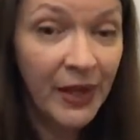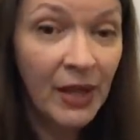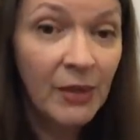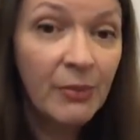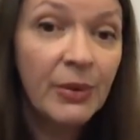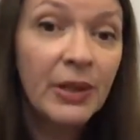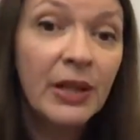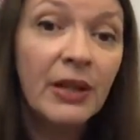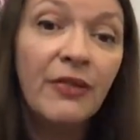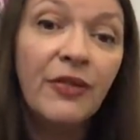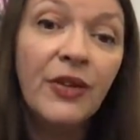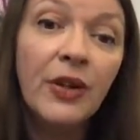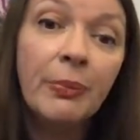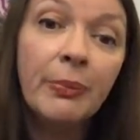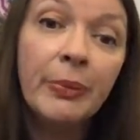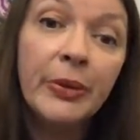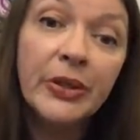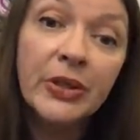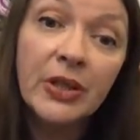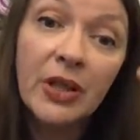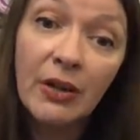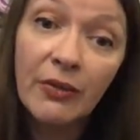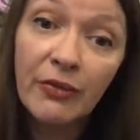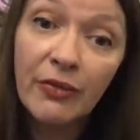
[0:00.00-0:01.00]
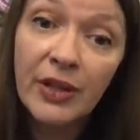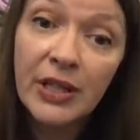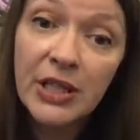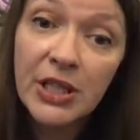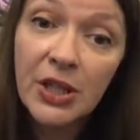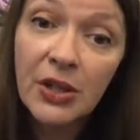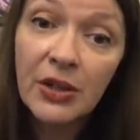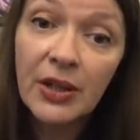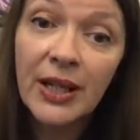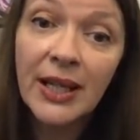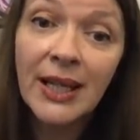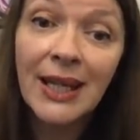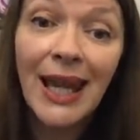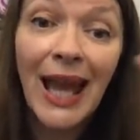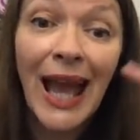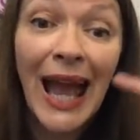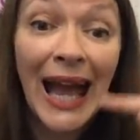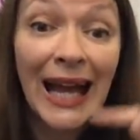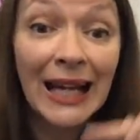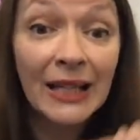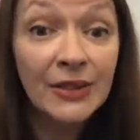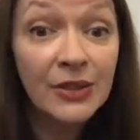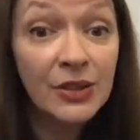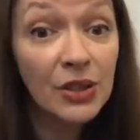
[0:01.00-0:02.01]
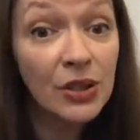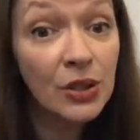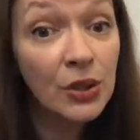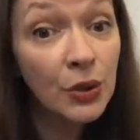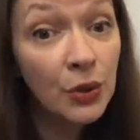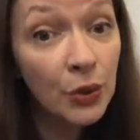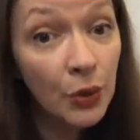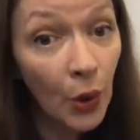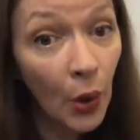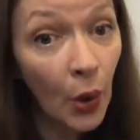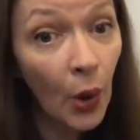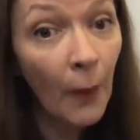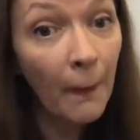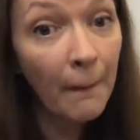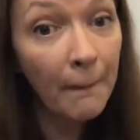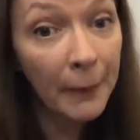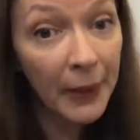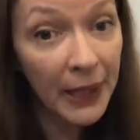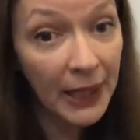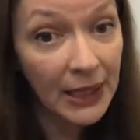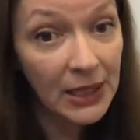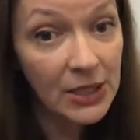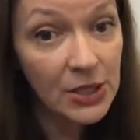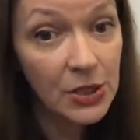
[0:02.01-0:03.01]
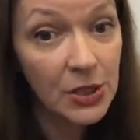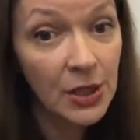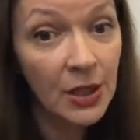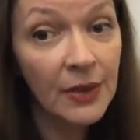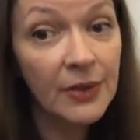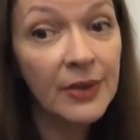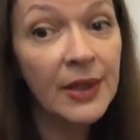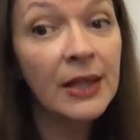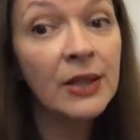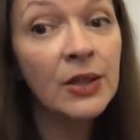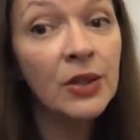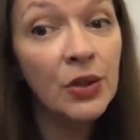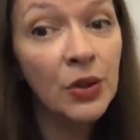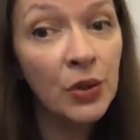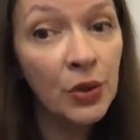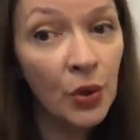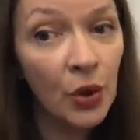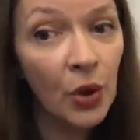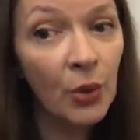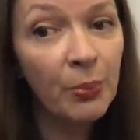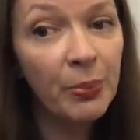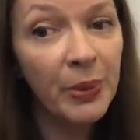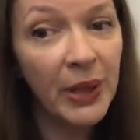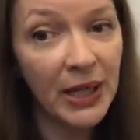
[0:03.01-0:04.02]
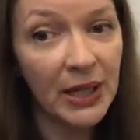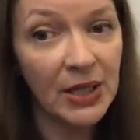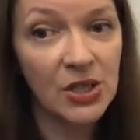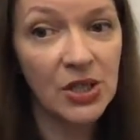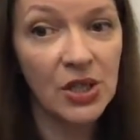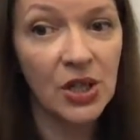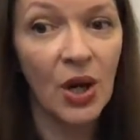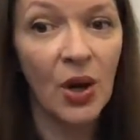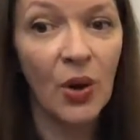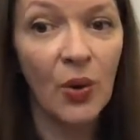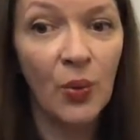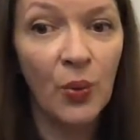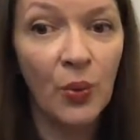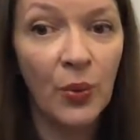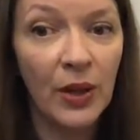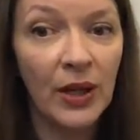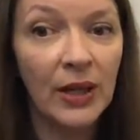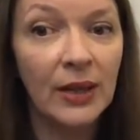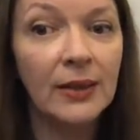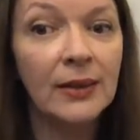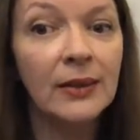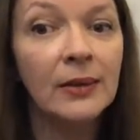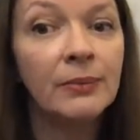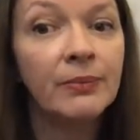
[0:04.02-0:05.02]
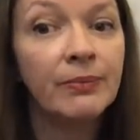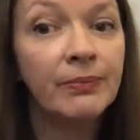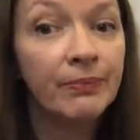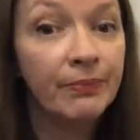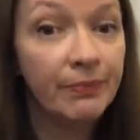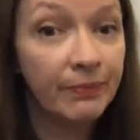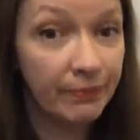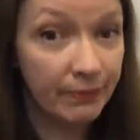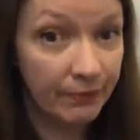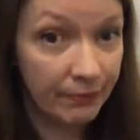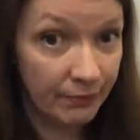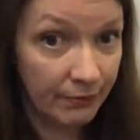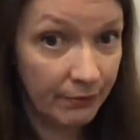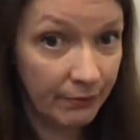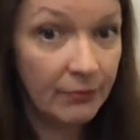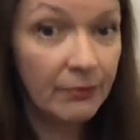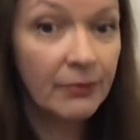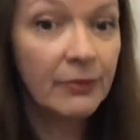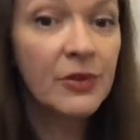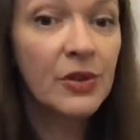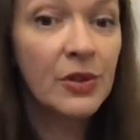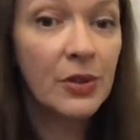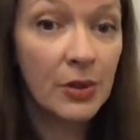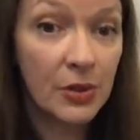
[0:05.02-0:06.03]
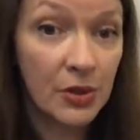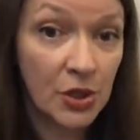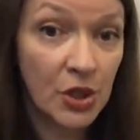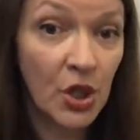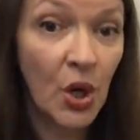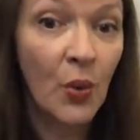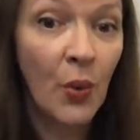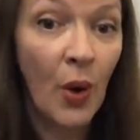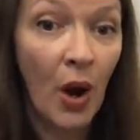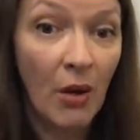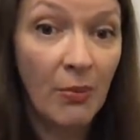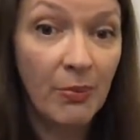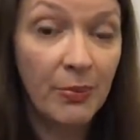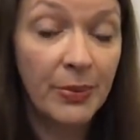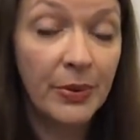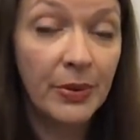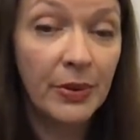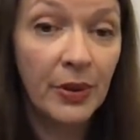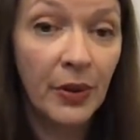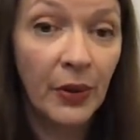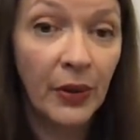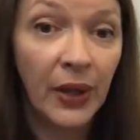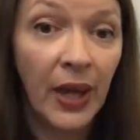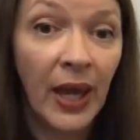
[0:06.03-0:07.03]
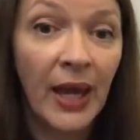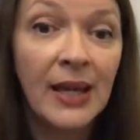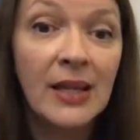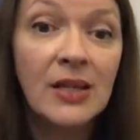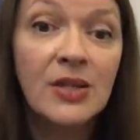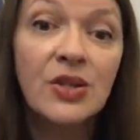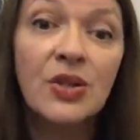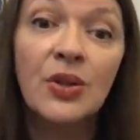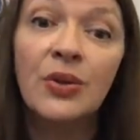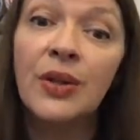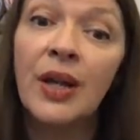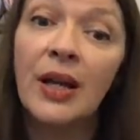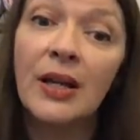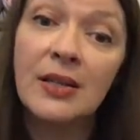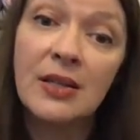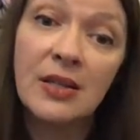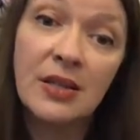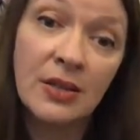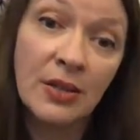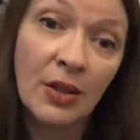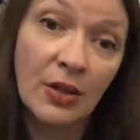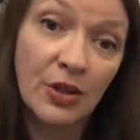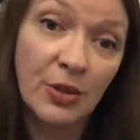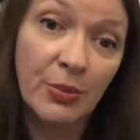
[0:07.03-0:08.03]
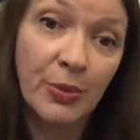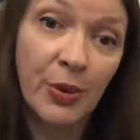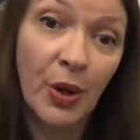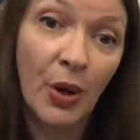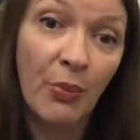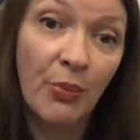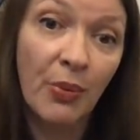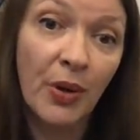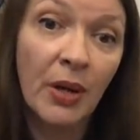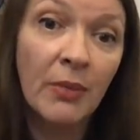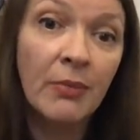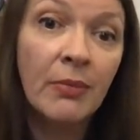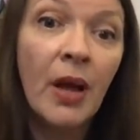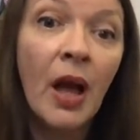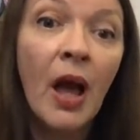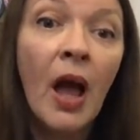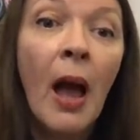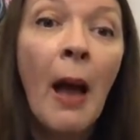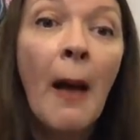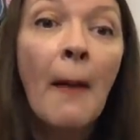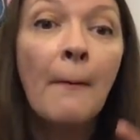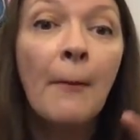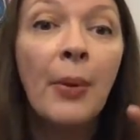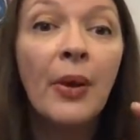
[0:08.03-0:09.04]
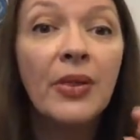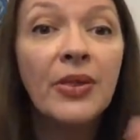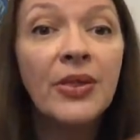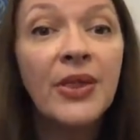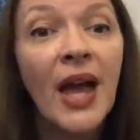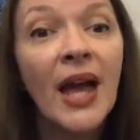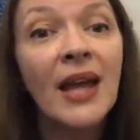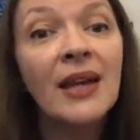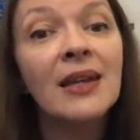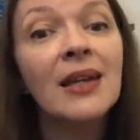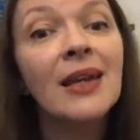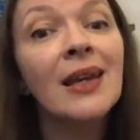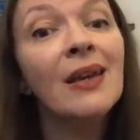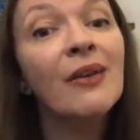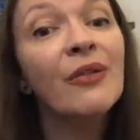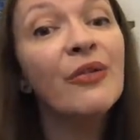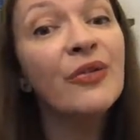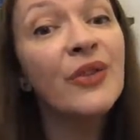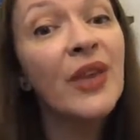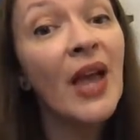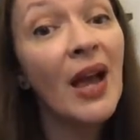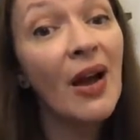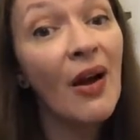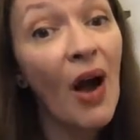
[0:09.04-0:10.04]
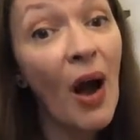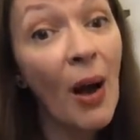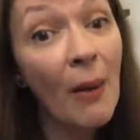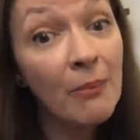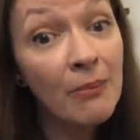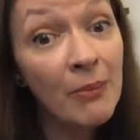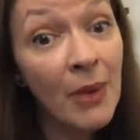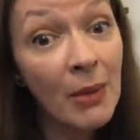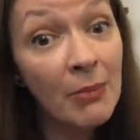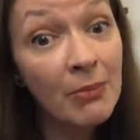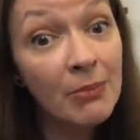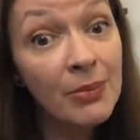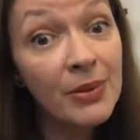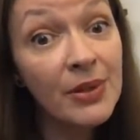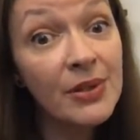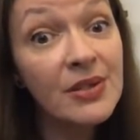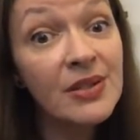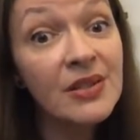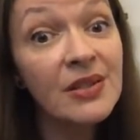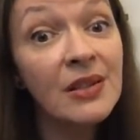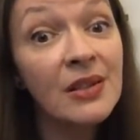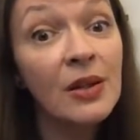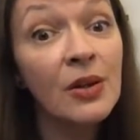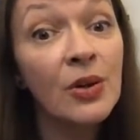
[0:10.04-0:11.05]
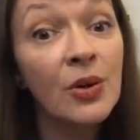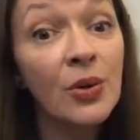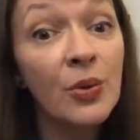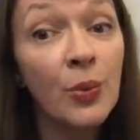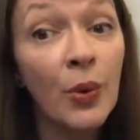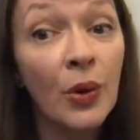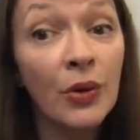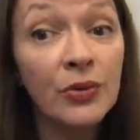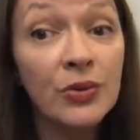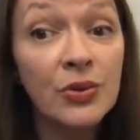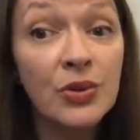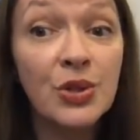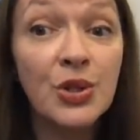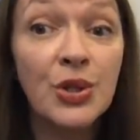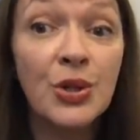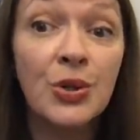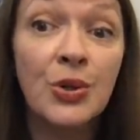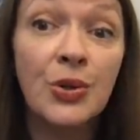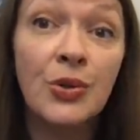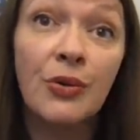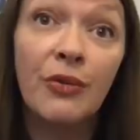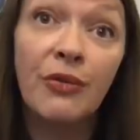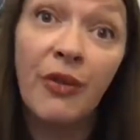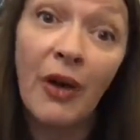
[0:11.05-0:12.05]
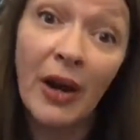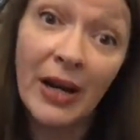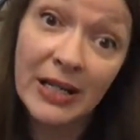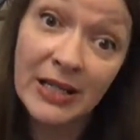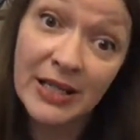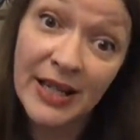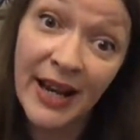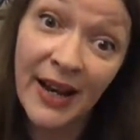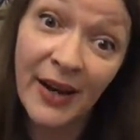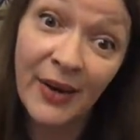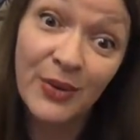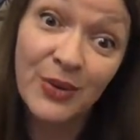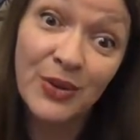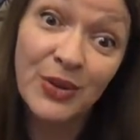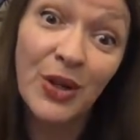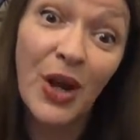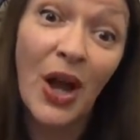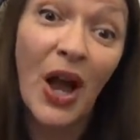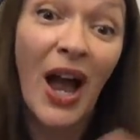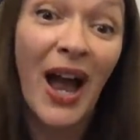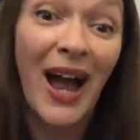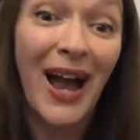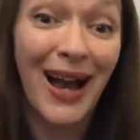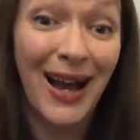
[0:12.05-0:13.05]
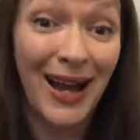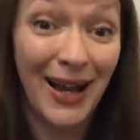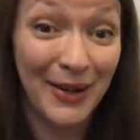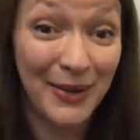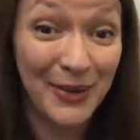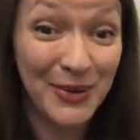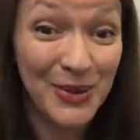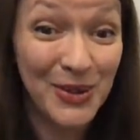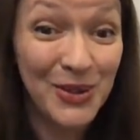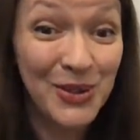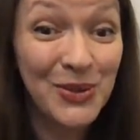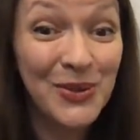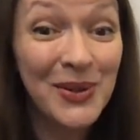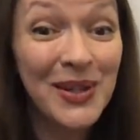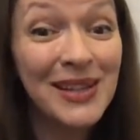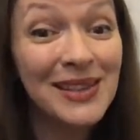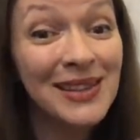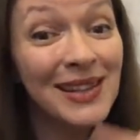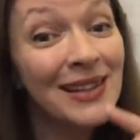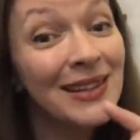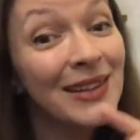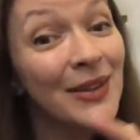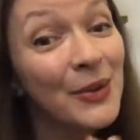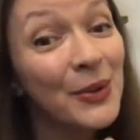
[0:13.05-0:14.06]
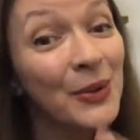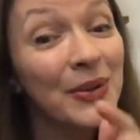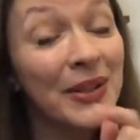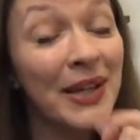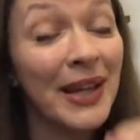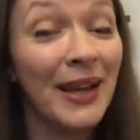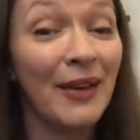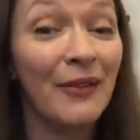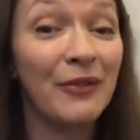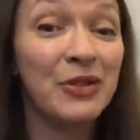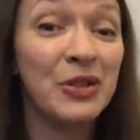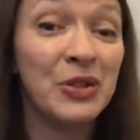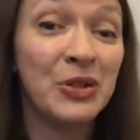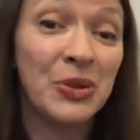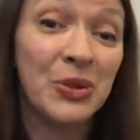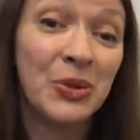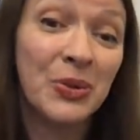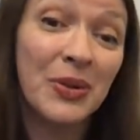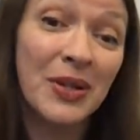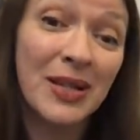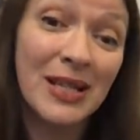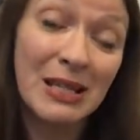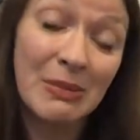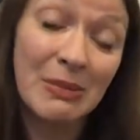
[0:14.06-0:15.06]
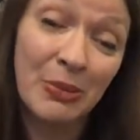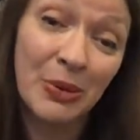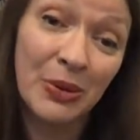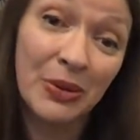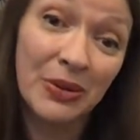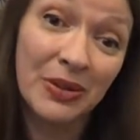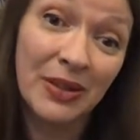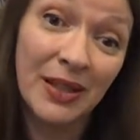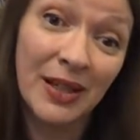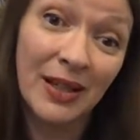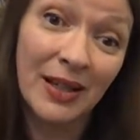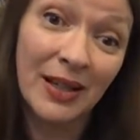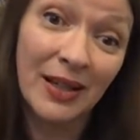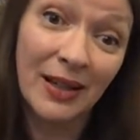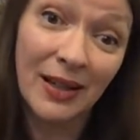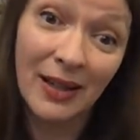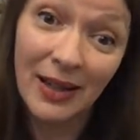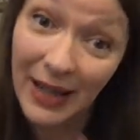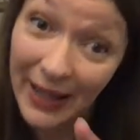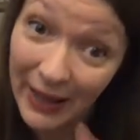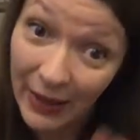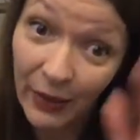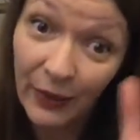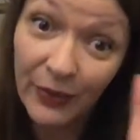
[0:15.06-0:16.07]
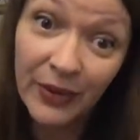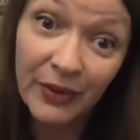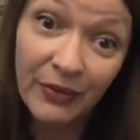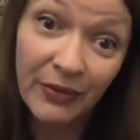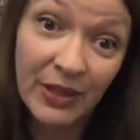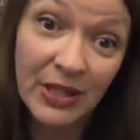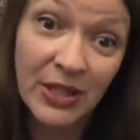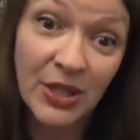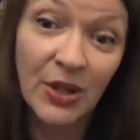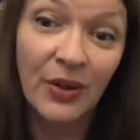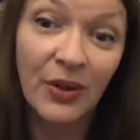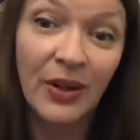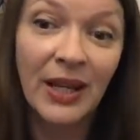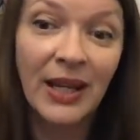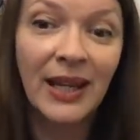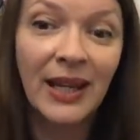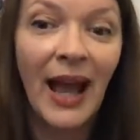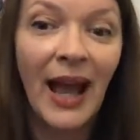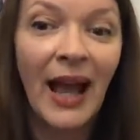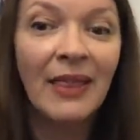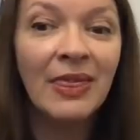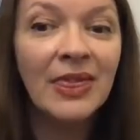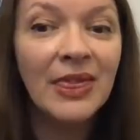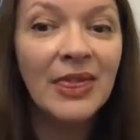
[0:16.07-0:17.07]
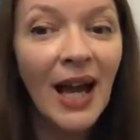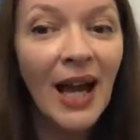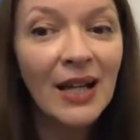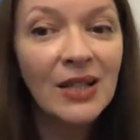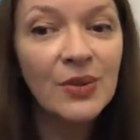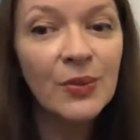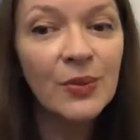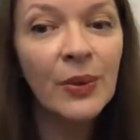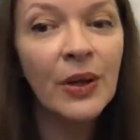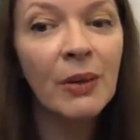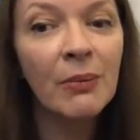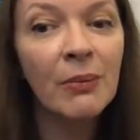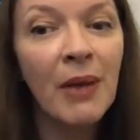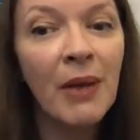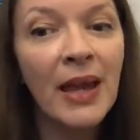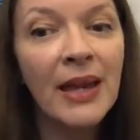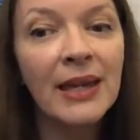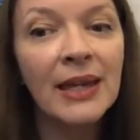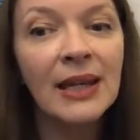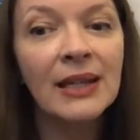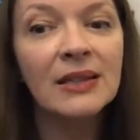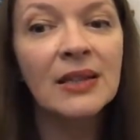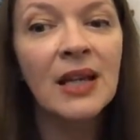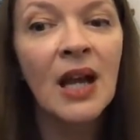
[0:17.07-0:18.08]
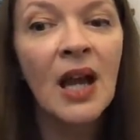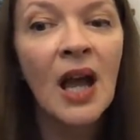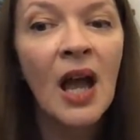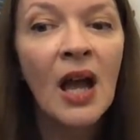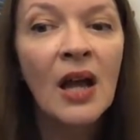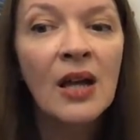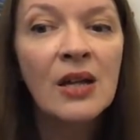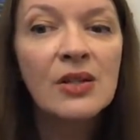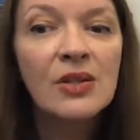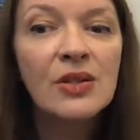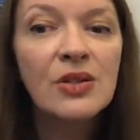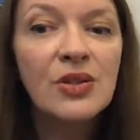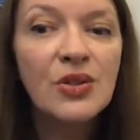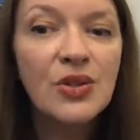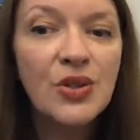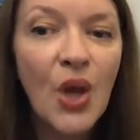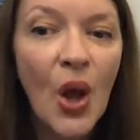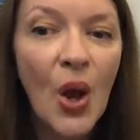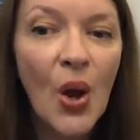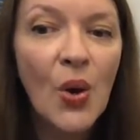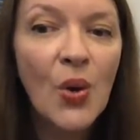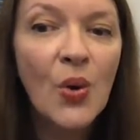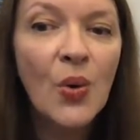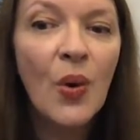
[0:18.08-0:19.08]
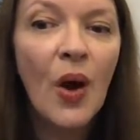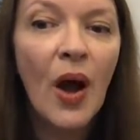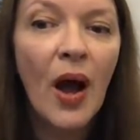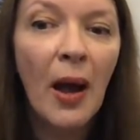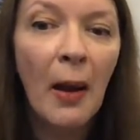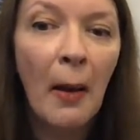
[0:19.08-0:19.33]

But if you put a video link and your picture, then your picture will show up. Okay, so that's not a problem. But then if there are members who want to find out how to do it, then all they have to do is click on the video link, and that will make it so